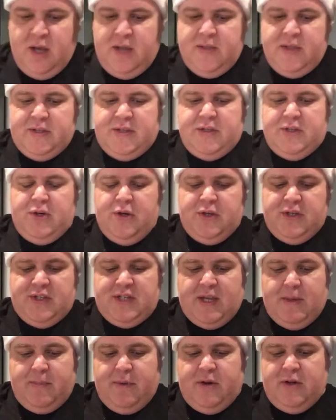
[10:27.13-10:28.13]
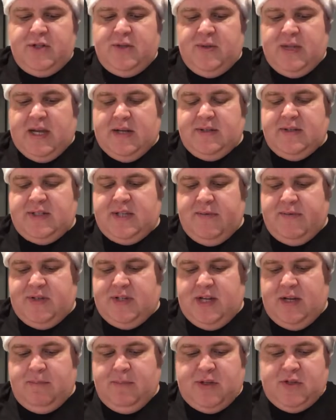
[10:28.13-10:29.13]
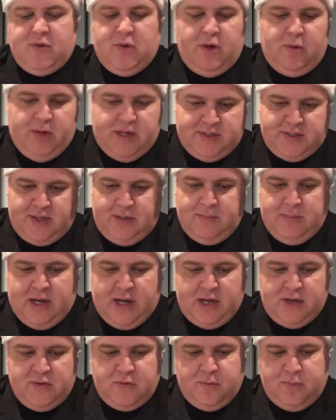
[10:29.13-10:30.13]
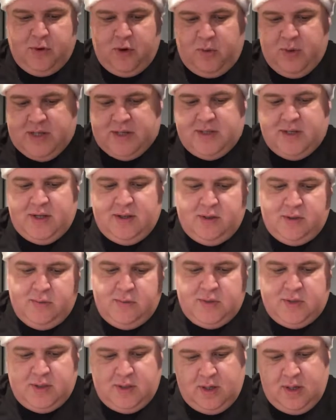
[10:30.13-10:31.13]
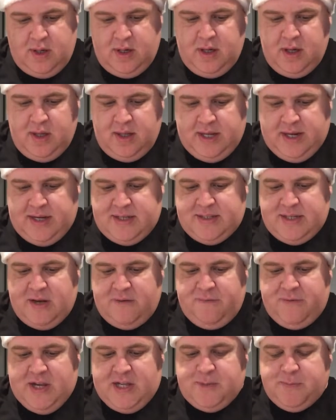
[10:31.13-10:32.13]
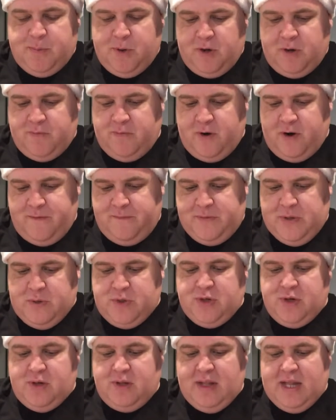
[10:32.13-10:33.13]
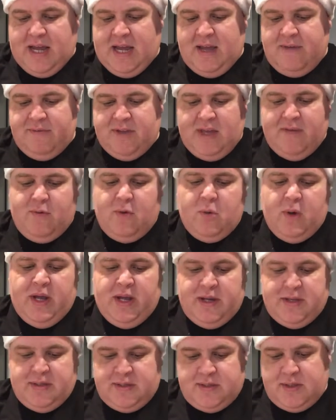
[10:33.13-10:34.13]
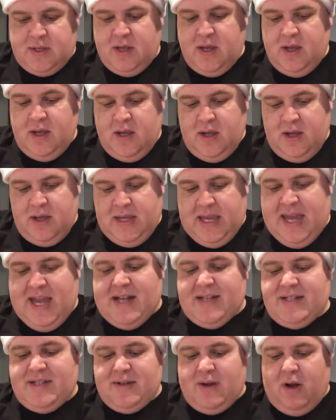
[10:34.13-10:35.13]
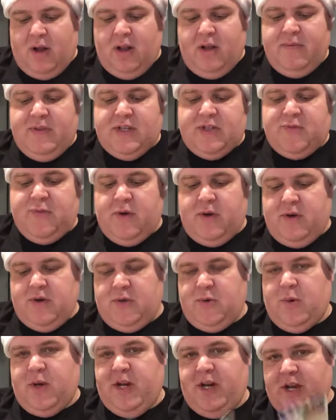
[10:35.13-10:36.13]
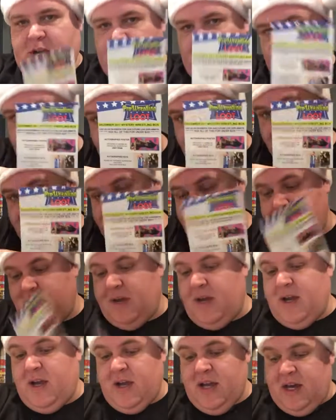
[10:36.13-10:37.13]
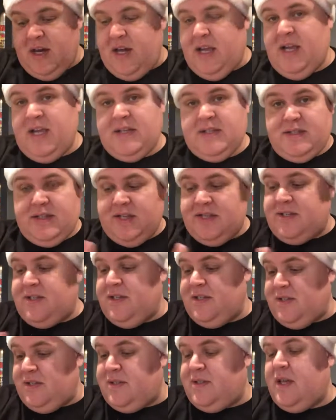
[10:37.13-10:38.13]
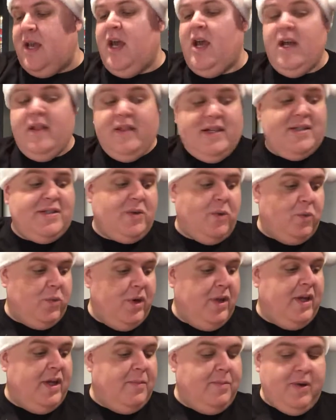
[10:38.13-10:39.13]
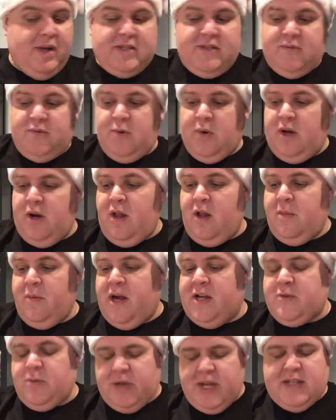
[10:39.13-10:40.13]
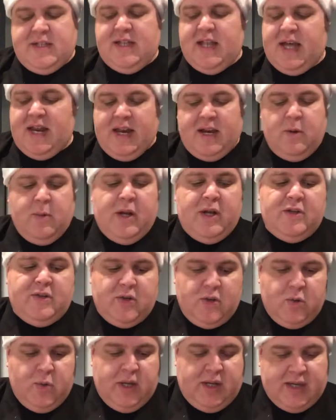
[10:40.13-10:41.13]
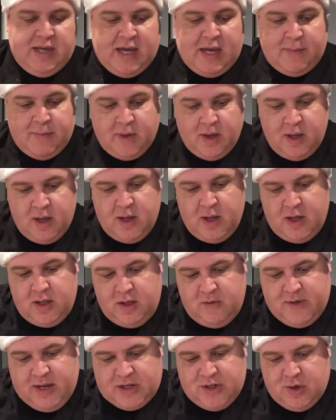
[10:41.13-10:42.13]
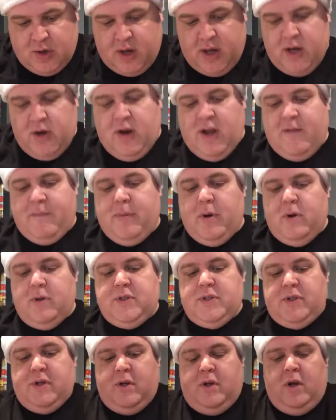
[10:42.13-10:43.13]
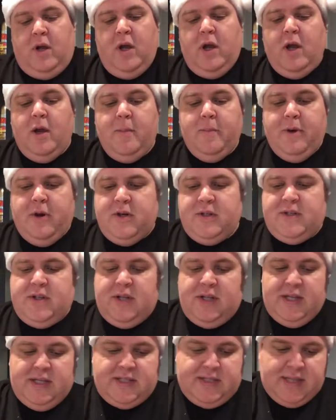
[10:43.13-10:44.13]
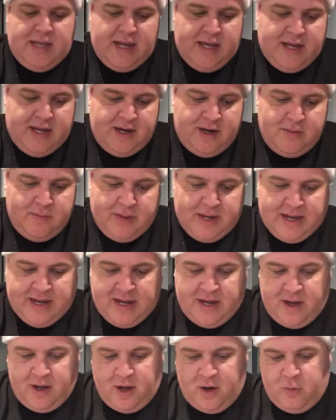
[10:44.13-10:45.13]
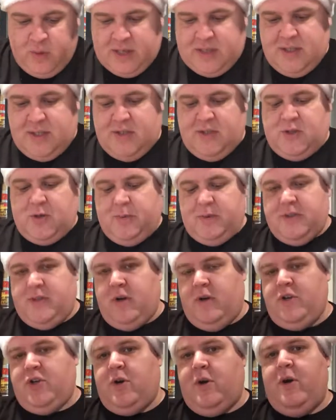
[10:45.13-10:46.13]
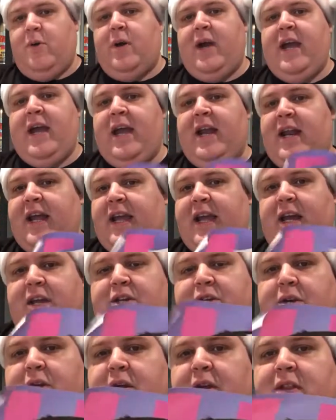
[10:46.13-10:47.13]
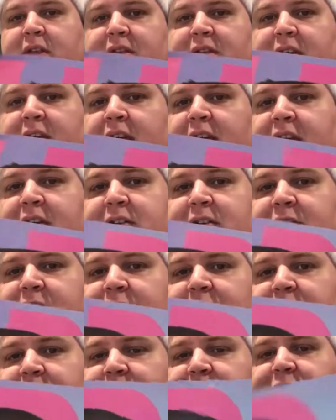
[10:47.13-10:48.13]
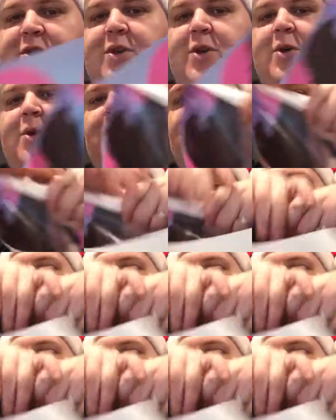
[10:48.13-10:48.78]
This is your December 2017 Mystery Wrestling Box from Pro Wrestling Loot. Like us on Facebook for our future live giveaways. Yes, all of this for under $20. And it is. This is a really impressive $20 box. We'll get to that. Anyway, so to recap, you've got your autograph poster, personally signed by wrestling superstar Joey Ryan. I got to show you this again because this is just too...